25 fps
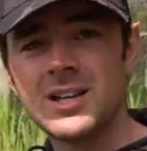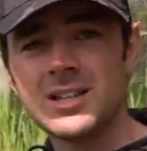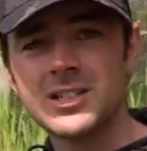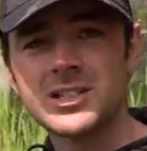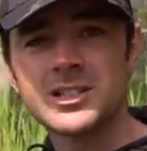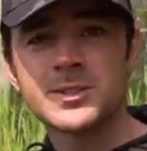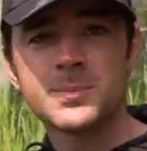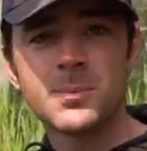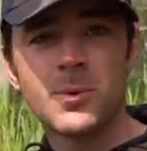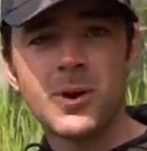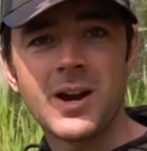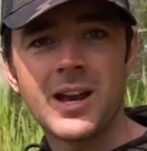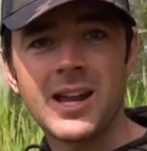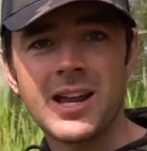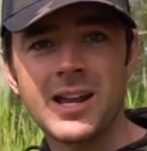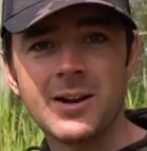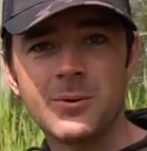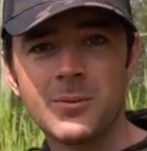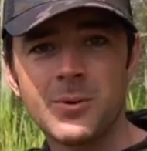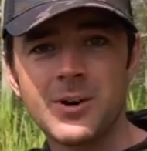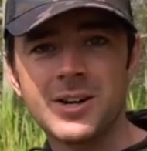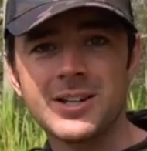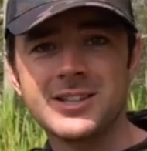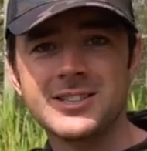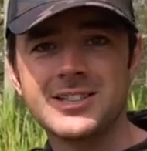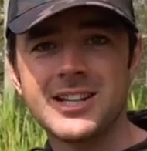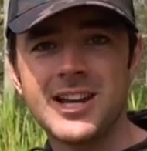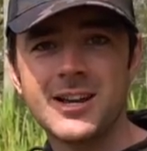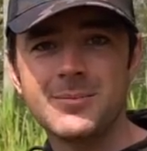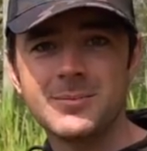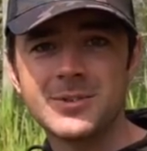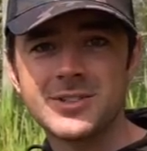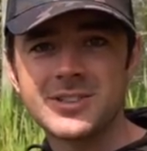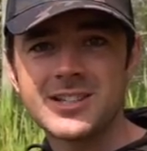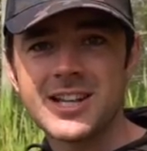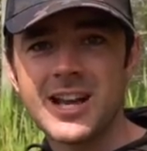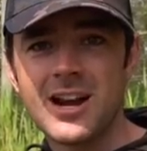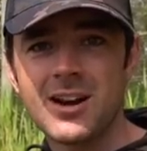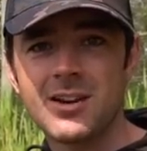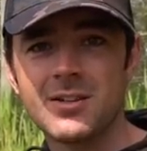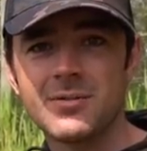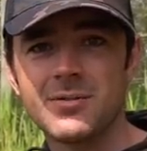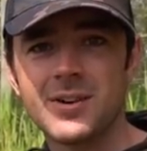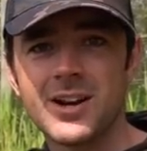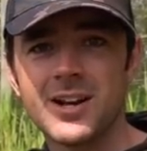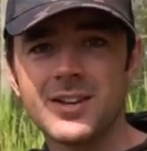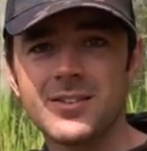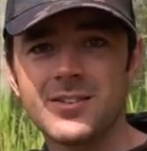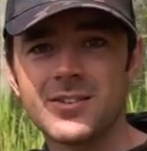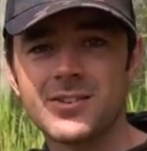spraying one of James's
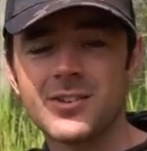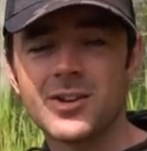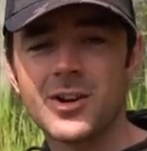caravans.